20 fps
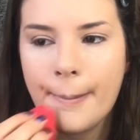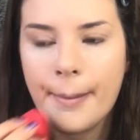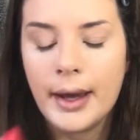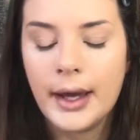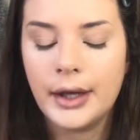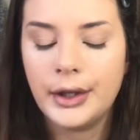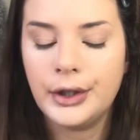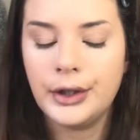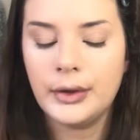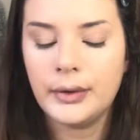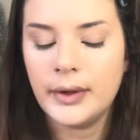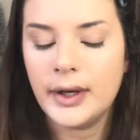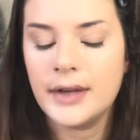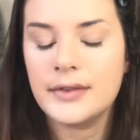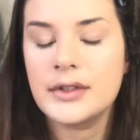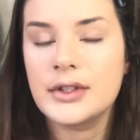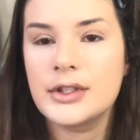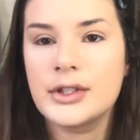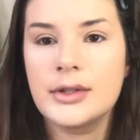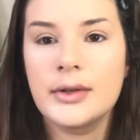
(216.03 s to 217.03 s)
But you don't
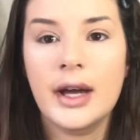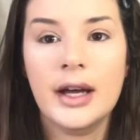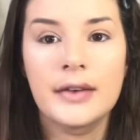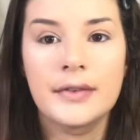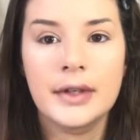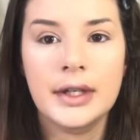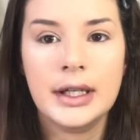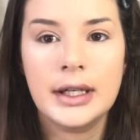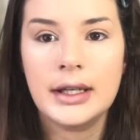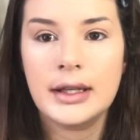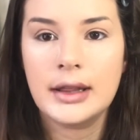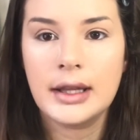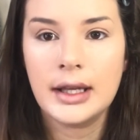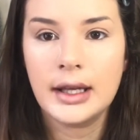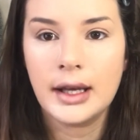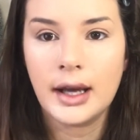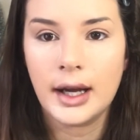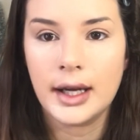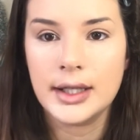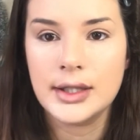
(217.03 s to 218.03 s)
have to do
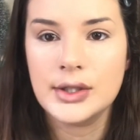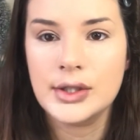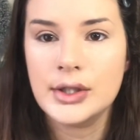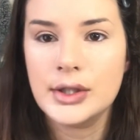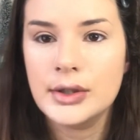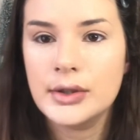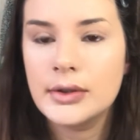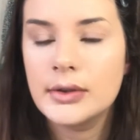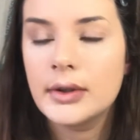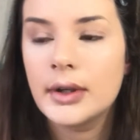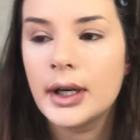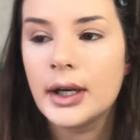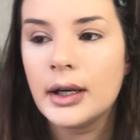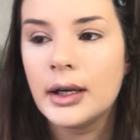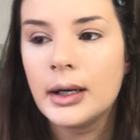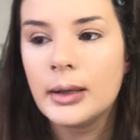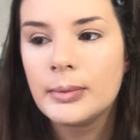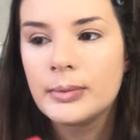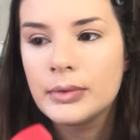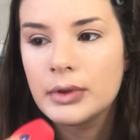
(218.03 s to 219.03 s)
everything I do.
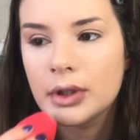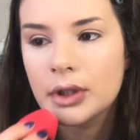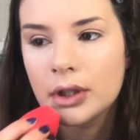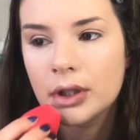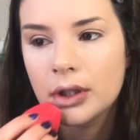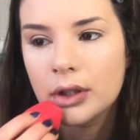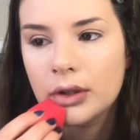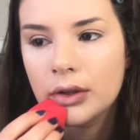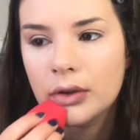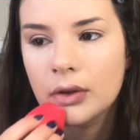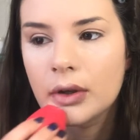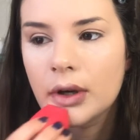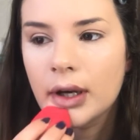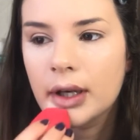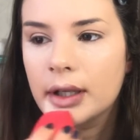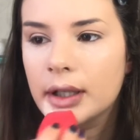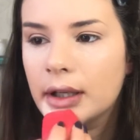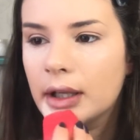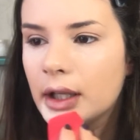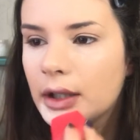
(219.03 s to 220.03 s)
You'll
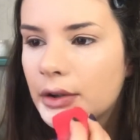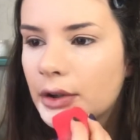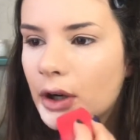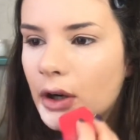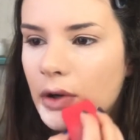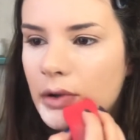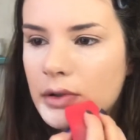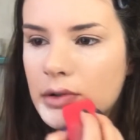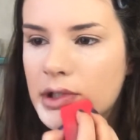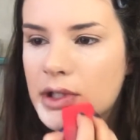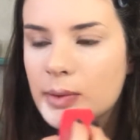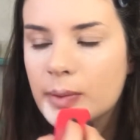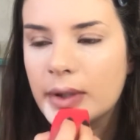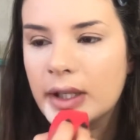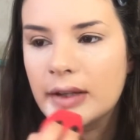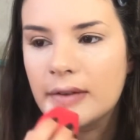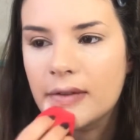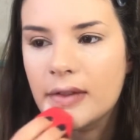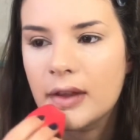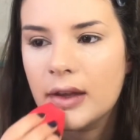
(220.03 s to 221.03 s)
kind of get in your own
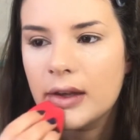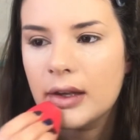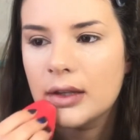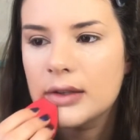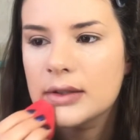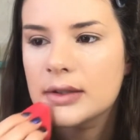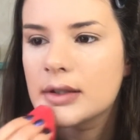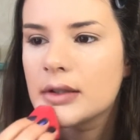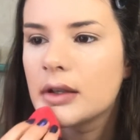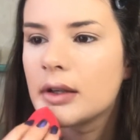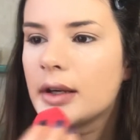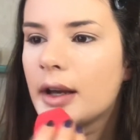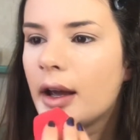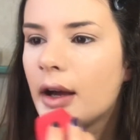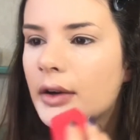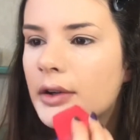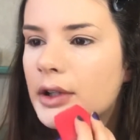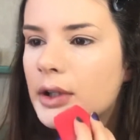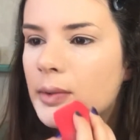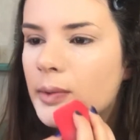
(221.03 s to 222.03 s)
swing of things on
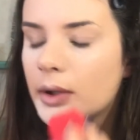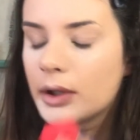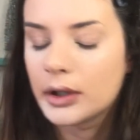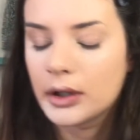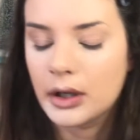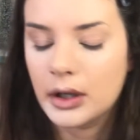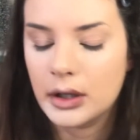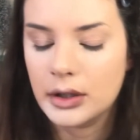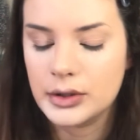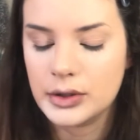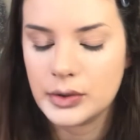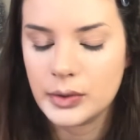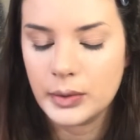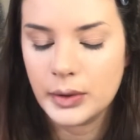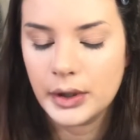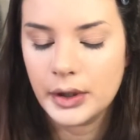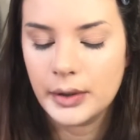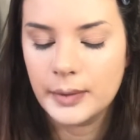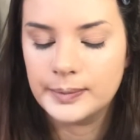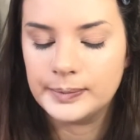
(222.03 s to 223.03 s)
how you want to
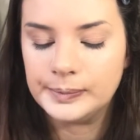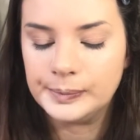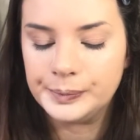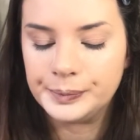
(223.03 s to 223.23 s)
contour.